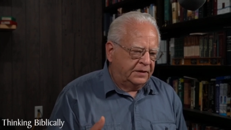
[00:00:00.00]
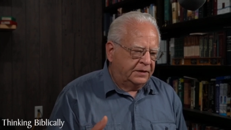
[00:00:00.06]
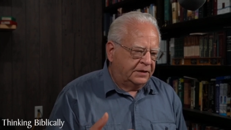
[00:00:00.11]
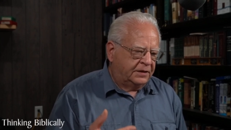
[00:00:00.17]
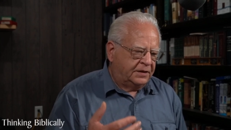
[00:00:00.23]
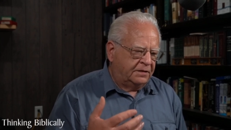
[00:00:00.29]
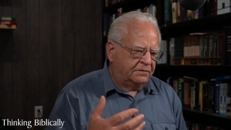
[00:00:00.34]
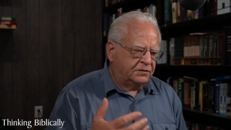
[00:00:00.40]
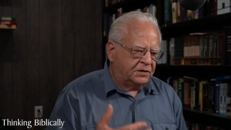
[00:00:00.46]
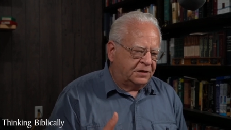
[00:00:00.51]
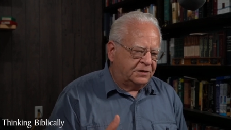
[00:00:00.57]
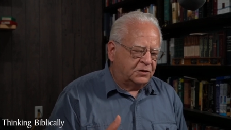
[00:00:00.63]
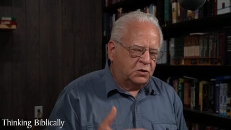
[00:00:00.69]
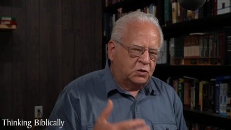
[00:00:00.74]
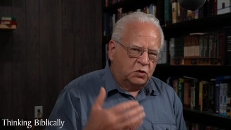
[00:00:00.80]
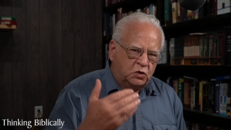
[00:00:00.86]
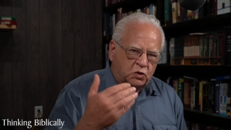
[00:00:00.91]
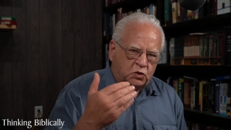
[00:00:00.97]
gives
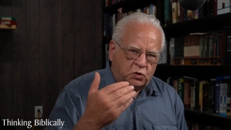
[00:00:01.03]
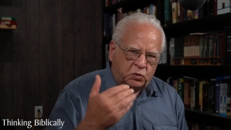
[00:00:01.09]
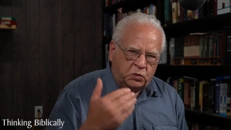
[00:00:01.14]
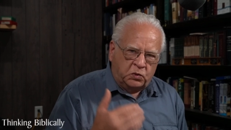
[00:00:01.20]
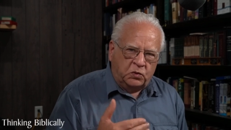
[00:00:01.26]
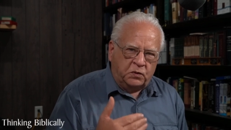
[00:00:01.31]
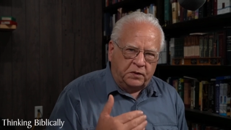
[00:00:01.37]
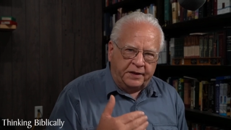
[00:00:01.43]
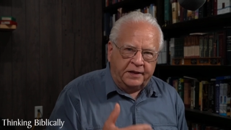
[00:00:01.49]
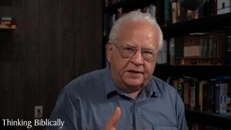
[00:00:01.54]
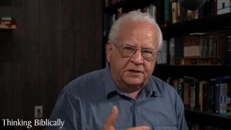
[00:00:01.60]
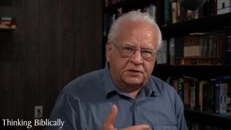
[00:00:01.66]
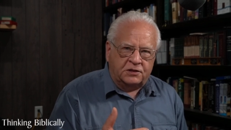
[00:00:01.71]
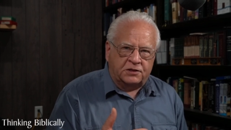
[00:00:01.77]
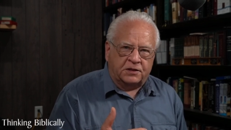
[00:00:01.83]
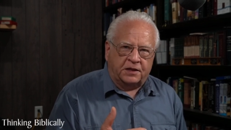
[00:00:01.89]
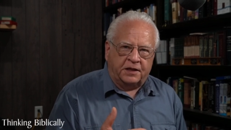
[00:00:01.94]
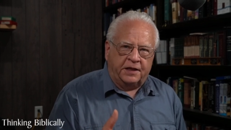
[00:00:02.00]
us true
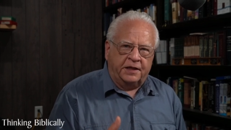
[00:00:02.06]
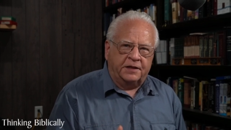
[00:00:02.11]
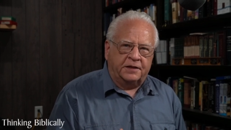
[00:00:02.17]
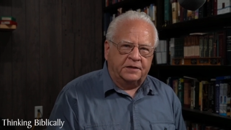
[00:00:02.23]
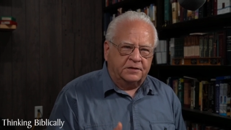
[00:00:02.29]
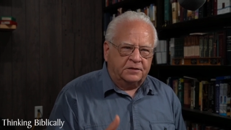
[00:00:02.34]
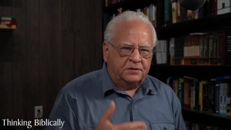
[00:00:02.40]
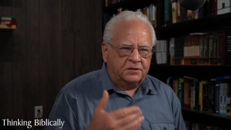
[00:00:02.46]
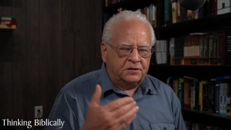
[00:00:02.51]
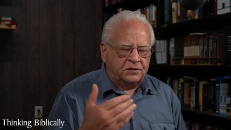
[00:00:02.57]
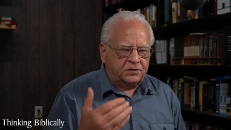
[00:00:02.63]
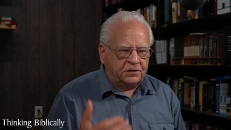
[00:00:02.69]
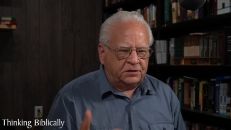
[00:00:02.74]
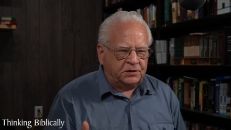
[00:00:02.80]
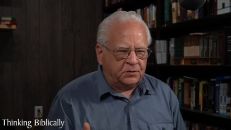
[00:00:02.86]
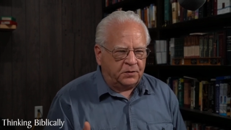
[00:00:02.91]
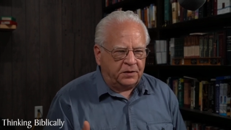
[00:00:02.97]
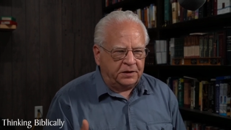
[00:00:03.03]
insight to the
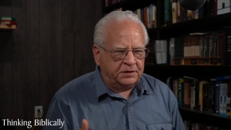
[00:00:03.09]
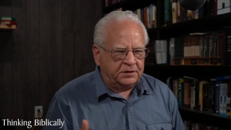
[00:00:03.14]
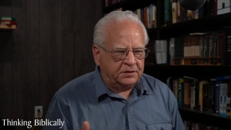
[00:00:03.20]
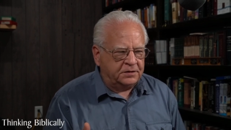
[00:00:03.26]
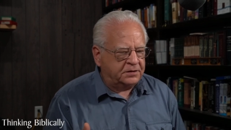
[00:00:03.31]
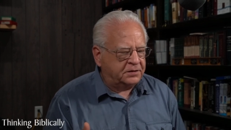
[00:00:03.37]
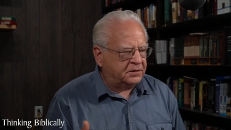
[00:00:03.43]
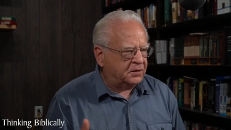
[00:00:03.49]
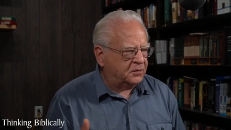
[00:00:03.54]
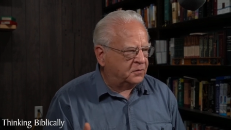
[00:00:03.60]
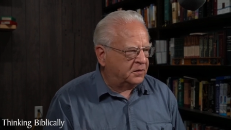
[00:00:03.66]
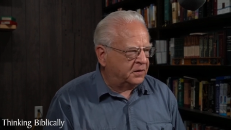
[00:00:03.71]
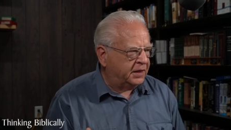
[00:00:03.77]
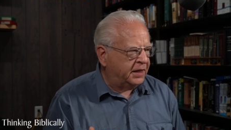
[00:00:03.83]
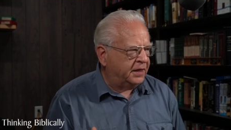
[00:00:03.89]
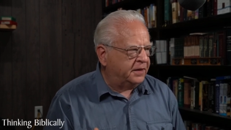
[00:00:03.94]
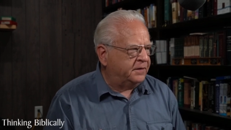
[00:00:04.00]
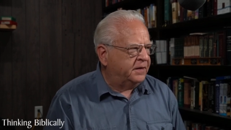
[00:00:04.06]
situations that we're
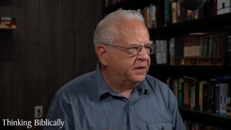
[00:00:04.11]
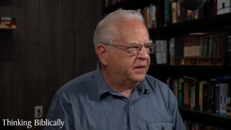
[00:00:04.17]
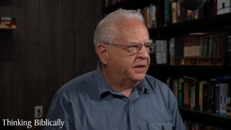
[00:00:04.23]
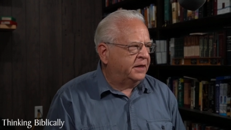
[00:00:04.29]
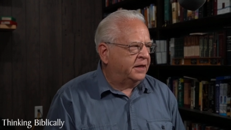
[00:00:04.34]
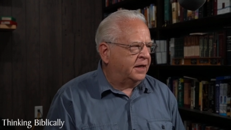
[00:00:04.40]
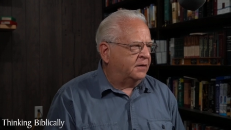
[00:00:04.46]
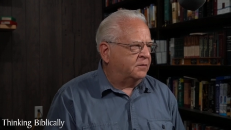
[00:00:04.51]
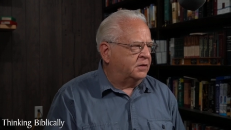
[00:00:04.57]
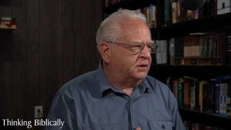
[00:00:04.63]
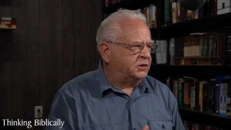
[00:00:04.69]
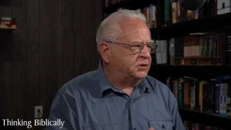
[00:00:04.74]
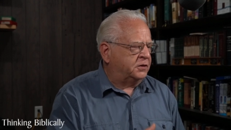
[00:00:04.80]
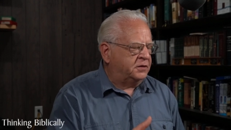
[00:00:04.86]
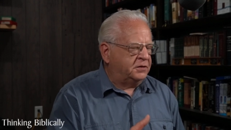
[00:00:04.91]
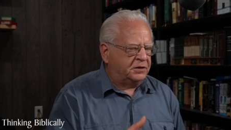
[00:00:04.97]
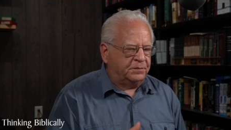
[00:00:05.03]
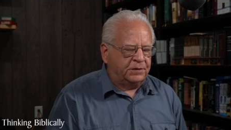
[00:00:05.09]
in. And I want to show
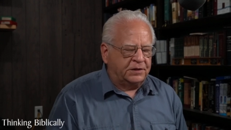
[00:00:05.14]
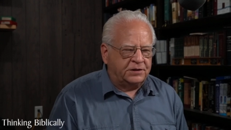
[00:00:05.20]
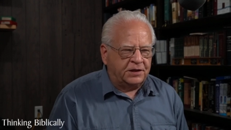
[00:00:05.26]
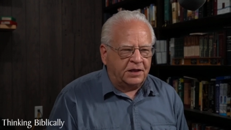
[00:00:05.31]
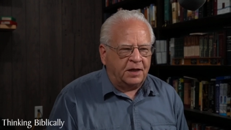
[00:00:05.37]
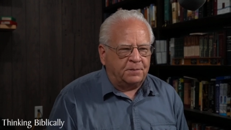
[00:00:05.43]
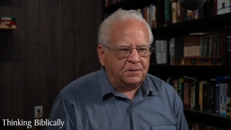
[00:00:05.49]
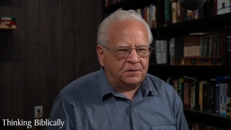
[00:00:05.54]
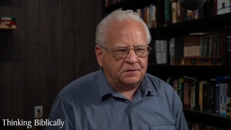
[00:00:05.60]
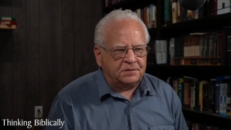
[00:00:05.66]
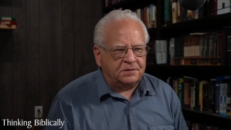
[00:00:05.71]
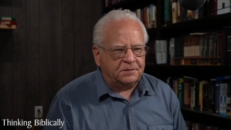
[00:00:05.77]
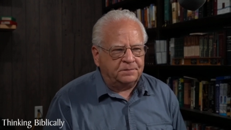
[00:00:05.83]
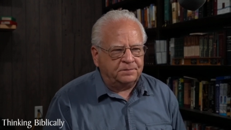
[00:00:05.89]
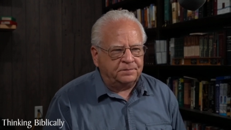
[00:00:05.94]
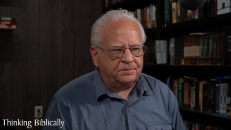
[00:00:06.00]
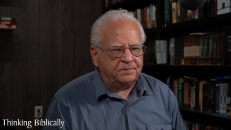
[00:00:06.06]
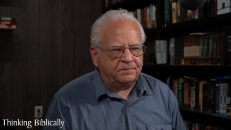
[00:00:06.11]
you some examples.
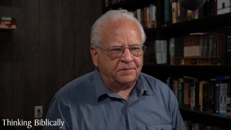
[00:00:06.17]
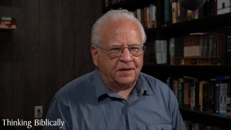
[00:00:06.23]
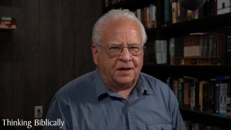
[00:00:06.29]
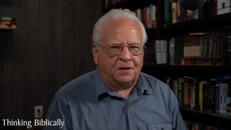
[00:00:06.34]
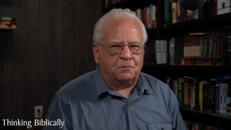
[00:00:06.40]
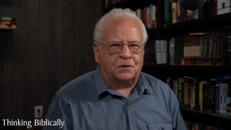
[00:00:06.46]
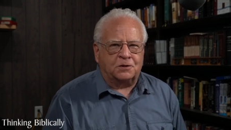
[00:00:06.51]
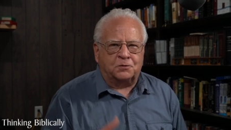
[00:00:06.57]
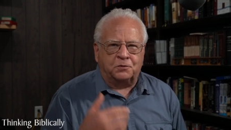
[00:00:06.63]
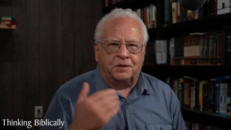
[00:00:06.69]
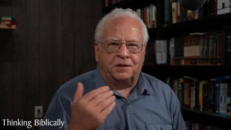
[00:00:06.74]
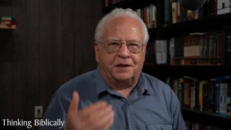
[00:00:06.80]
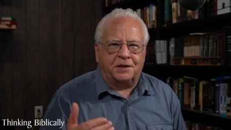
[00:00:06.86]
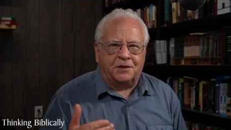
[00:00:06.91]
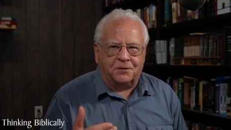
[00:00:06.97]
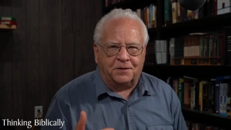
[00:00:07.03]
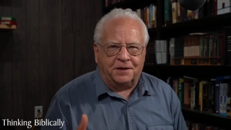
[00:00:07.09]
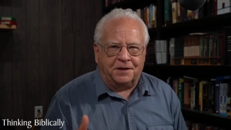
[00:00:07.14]
And what's really
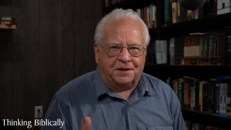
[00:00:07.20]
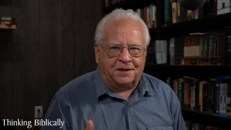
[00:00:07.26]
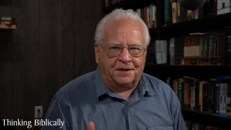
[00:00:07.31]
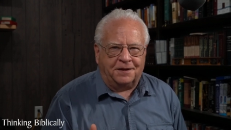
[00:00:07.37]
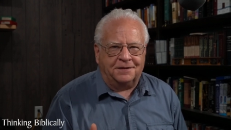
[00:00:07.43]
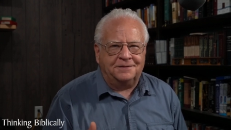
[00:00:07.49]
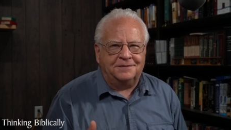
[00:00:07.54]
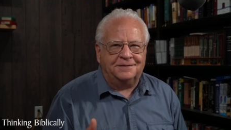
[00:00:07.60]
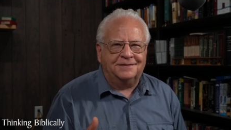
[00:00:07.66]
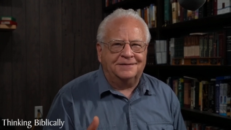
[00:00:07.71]
going on